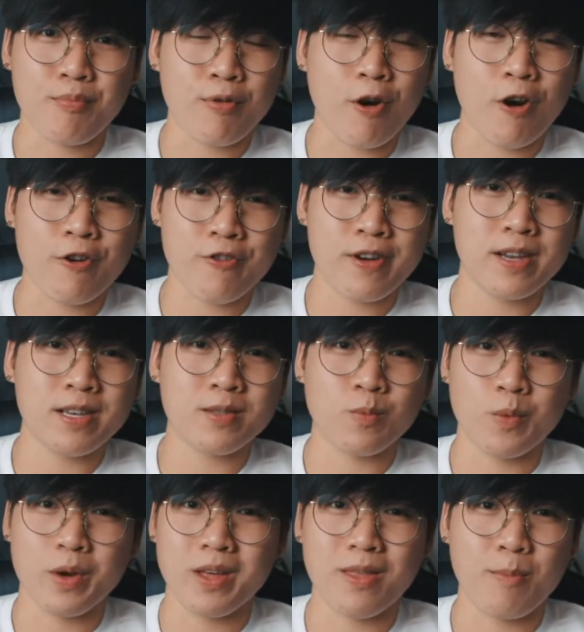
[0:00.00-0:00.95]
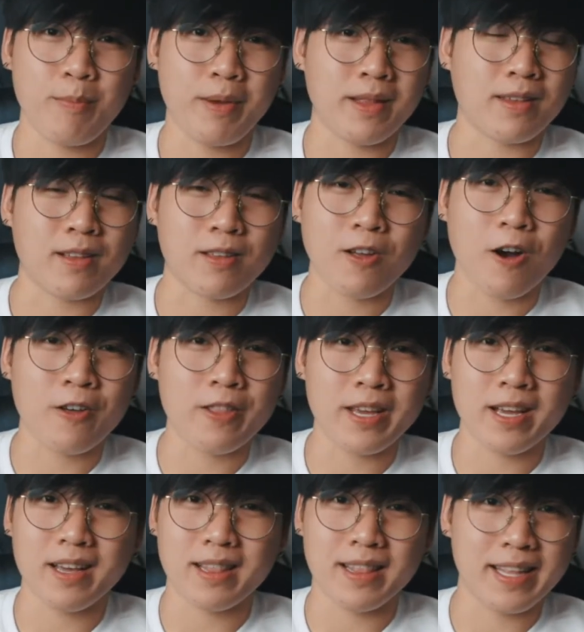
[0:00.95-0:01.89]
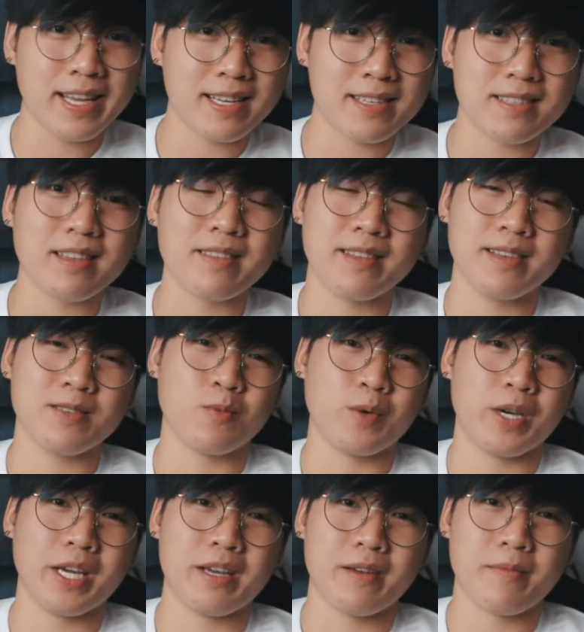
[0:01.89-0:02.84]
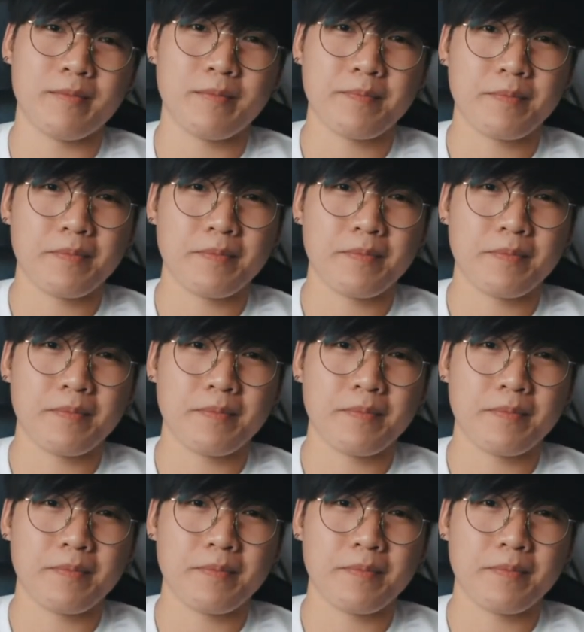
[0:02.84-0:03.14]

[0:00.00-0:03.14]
progress with pentatonic licks this week.